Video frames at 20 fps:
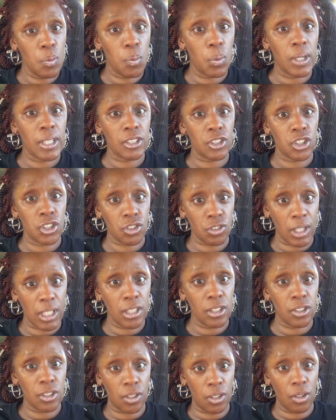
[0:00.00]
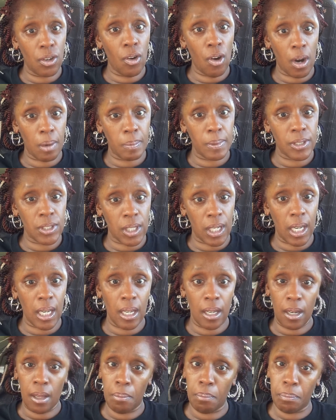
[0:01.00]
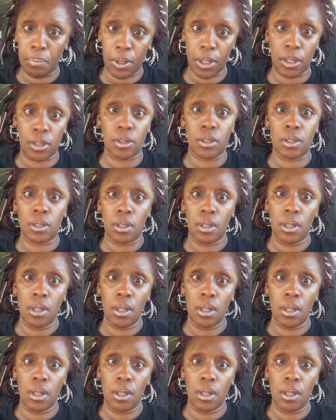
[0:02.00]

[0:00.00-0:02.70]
went straight to the garbage can and picked